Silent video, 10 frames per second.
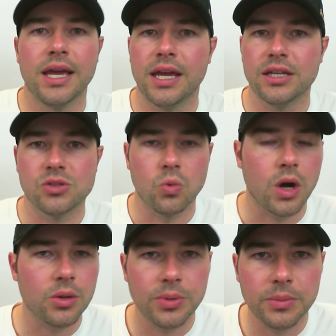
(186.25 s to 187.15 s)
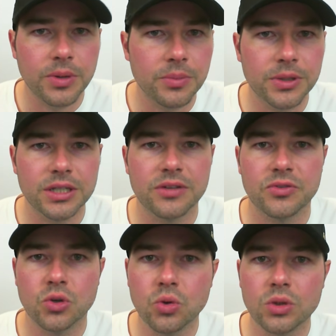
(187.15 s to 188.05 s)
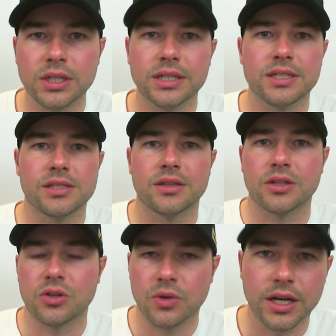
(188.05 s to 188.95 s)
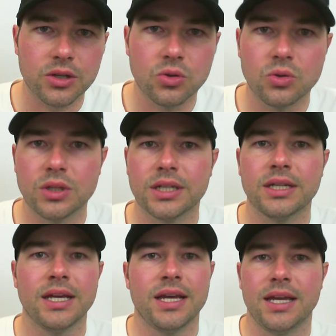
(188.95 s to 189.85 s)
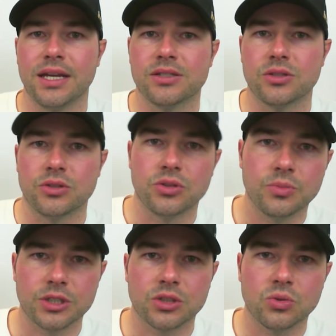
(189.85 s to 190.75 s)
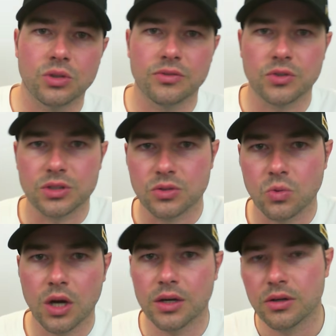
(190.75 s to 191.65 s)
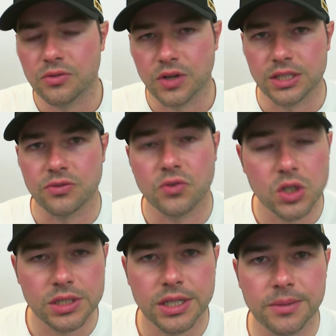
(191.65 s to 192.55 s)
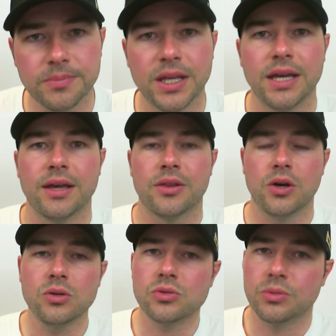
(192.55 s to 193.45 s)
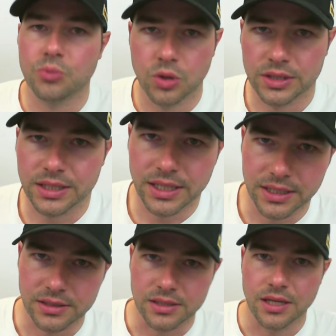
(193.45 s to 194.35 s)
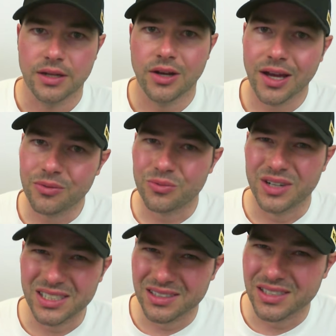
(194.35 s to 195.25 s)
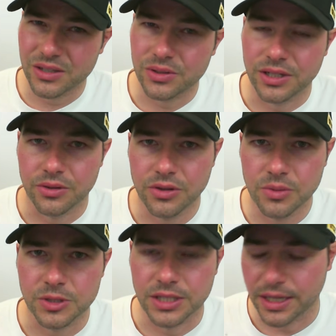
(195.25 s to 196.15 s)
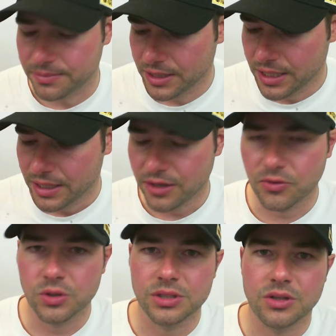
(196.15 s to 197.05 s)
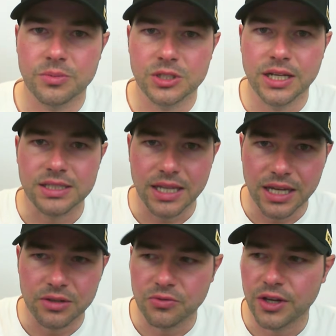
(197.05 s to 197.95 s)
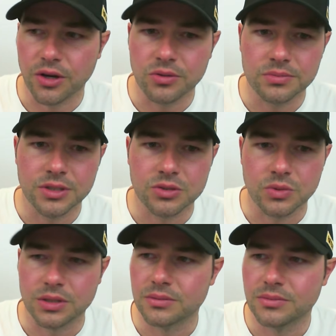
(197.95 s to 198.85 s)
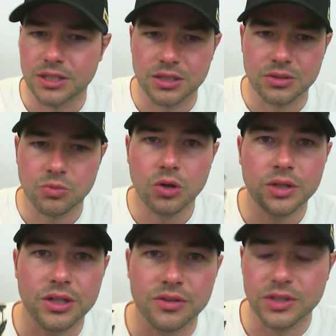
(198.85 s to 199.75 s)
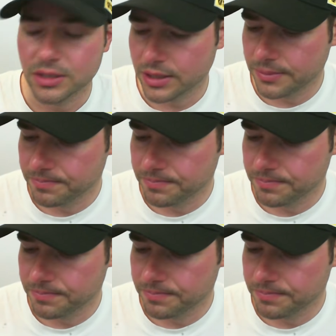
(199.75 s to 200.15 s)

Is the water pump pumping enough coolant? Is it the correct coolant? Is there too much coolant versus water or vice versa? Those are important things, not necessarily your thermostat. Now, of course, thermostats can fail. This one is broken, obviously.